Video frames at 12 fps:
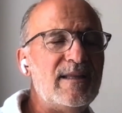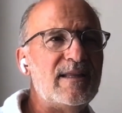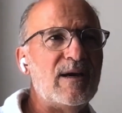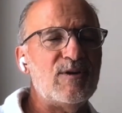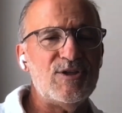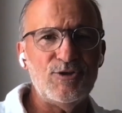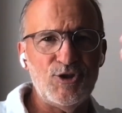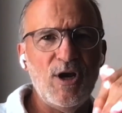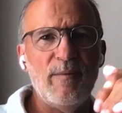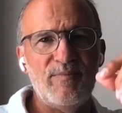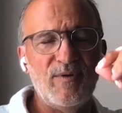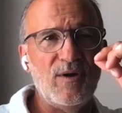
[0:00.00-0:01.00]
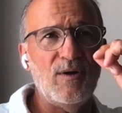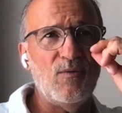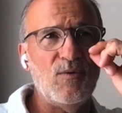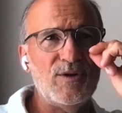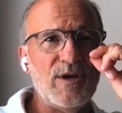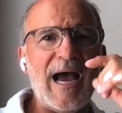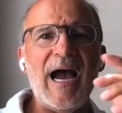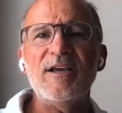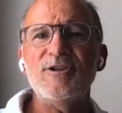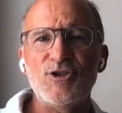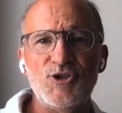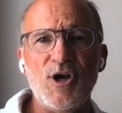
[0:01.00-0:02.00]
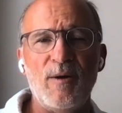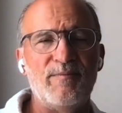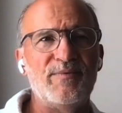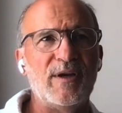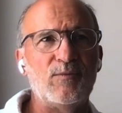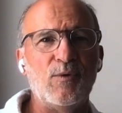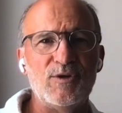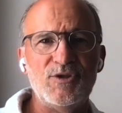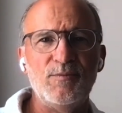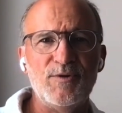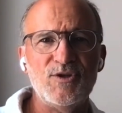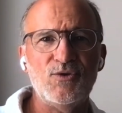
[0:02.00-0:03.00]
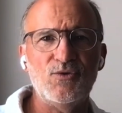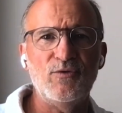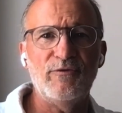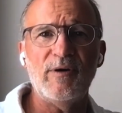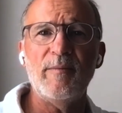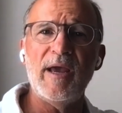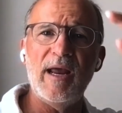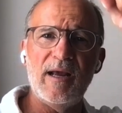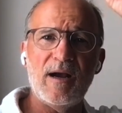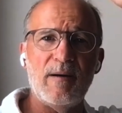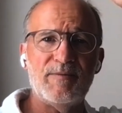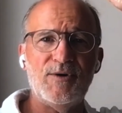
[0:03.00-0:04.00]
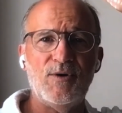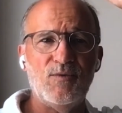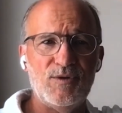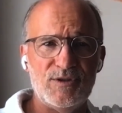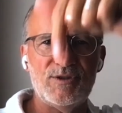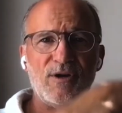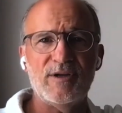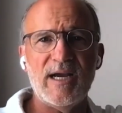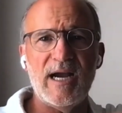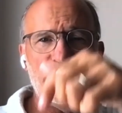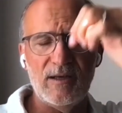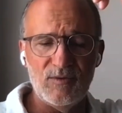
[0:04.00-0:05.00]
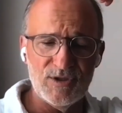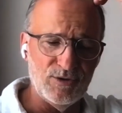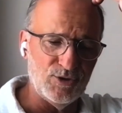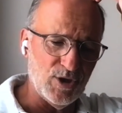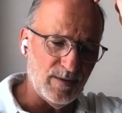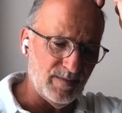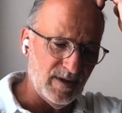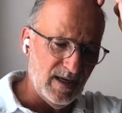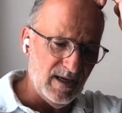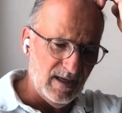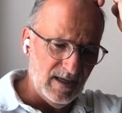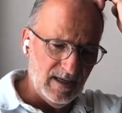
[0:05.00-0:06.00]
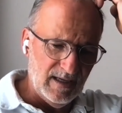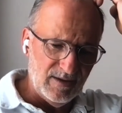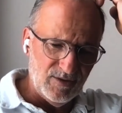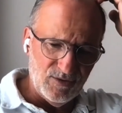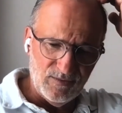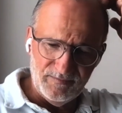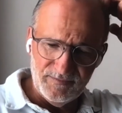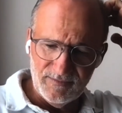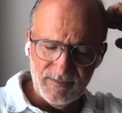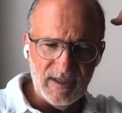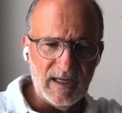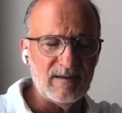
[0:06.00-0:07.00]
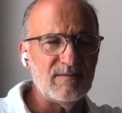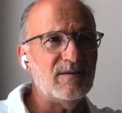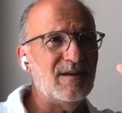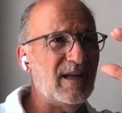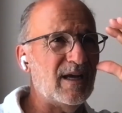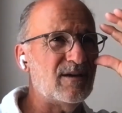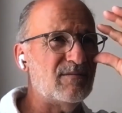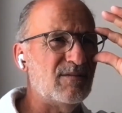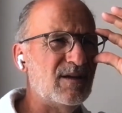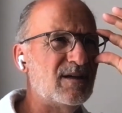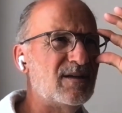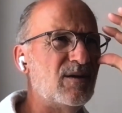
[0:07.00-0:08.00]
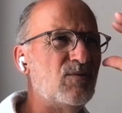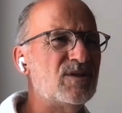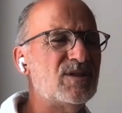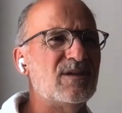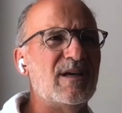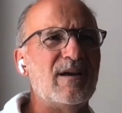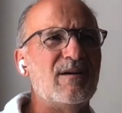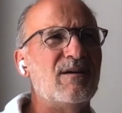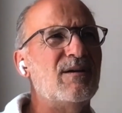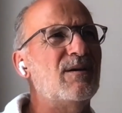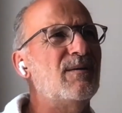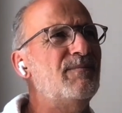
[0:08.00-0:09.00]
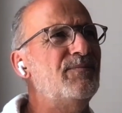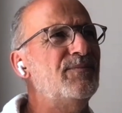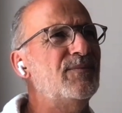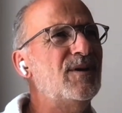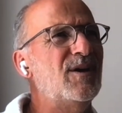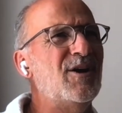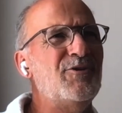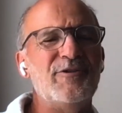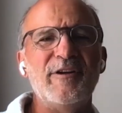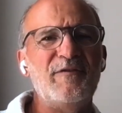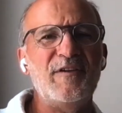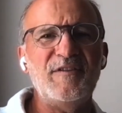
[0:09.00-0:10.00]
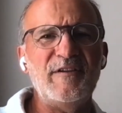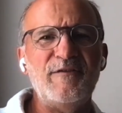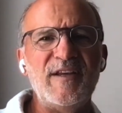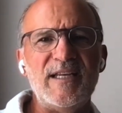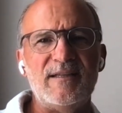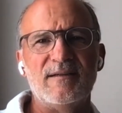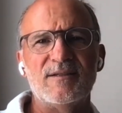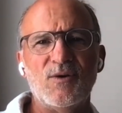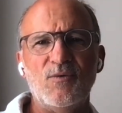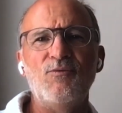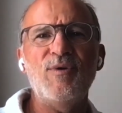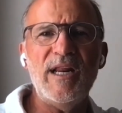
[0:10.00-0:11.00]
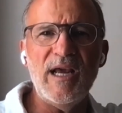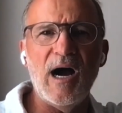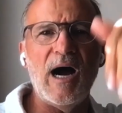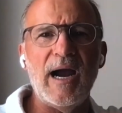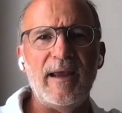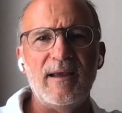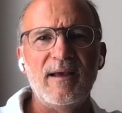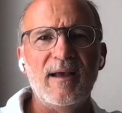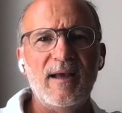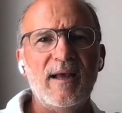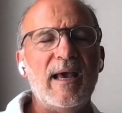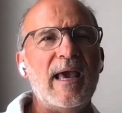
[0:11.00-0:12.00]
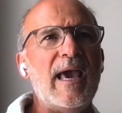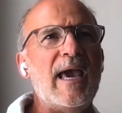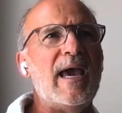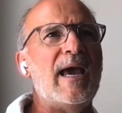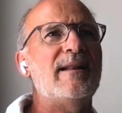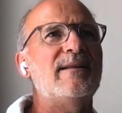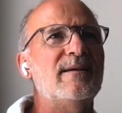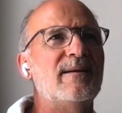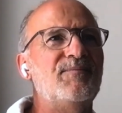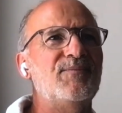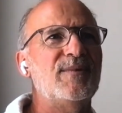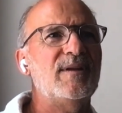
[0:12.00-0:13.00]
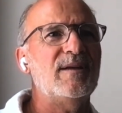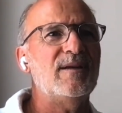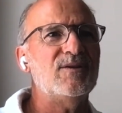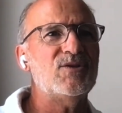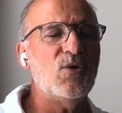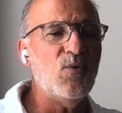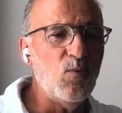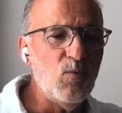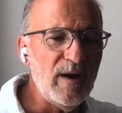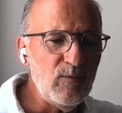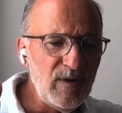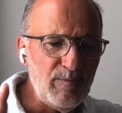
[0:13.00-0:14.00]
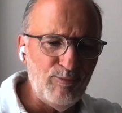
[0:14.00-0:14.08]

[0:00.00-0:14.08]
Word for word: There was a jump, uh, the highest jump that we were supposed to do from a helicopter with a stunt guy that was going to jump. You know, like like like it was um, 150 feet, so really high. Oh, damn. and so when we